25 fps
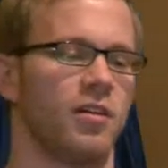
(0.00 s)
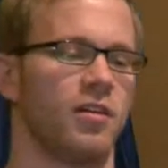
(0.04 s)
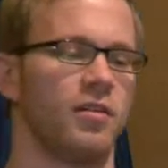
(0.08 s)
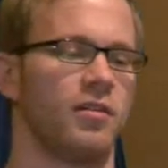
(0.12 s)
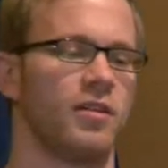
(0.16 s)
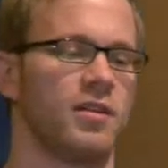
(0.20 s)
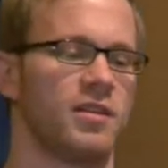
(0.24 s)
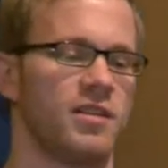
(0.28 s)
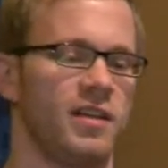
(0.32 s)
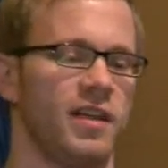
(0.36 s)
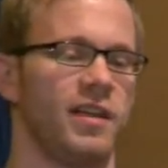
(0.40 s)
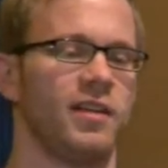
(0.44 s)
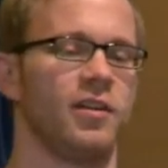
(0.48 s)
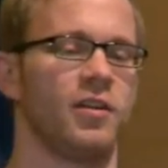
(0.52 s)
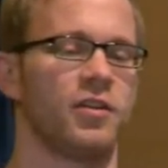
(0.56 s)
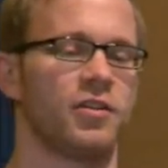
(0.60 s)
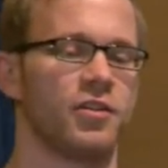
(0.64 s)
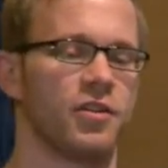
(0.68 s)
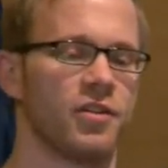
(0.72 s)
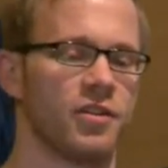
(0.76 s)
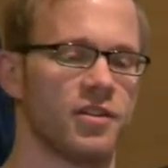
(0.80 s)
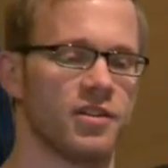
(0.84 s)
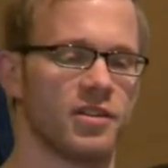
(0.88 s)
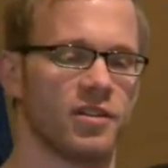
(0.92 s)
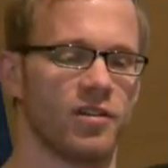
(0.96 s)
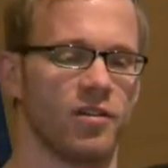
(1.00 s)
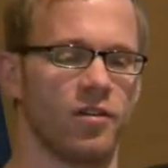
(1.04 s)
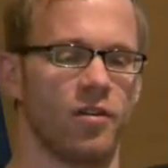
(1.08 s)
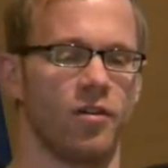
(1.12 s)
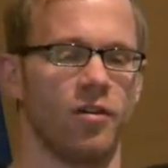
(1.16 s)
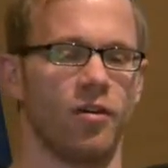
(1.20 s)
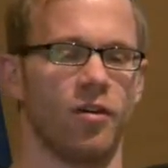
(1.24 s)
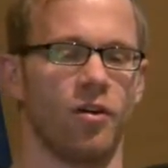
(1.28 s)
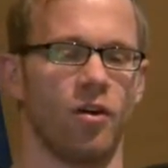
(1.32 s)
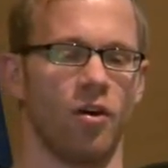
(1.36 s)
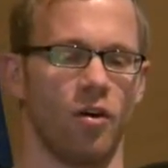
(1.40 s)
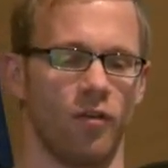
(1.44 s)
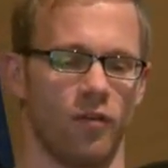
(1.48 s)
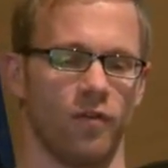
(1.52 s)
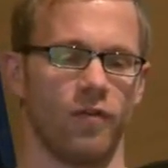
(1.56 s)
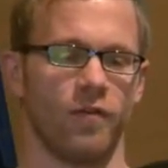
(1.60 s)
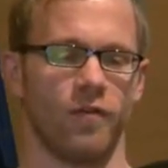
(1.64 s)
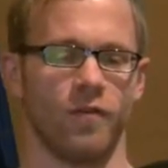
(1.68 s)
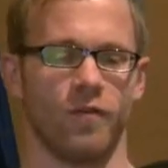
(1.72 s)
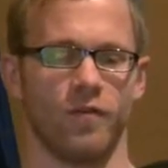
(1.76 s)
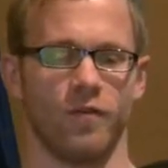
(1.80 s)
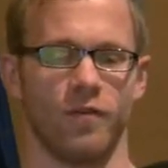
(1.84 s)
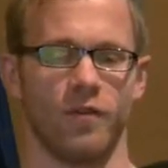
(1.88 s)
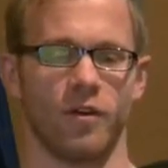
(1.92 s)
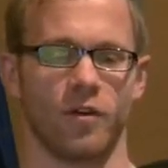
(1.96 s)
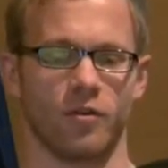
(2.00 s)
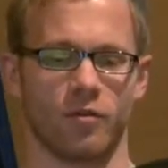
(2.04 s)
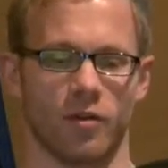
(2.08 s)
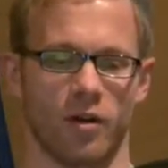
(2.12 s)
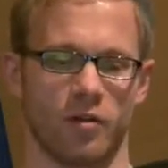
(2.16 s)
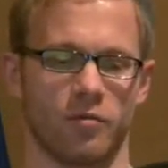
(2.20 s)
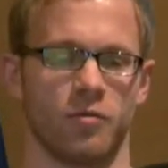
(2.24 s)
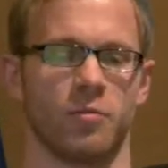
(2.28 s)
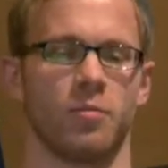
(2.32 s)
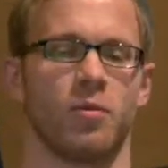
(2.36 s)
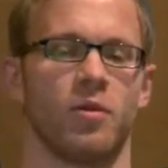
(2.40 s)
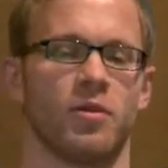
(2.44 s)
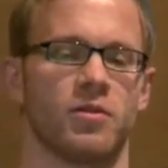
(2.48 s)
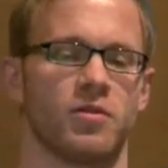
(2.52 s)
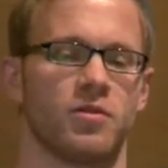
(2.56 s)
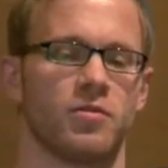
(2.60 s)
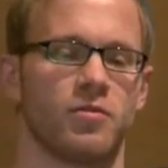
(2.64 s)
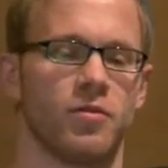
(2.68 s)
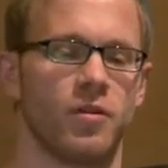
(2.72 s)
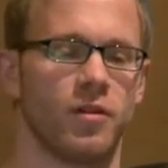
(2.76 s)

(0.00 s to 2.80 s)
the signatures of the CRUD repository.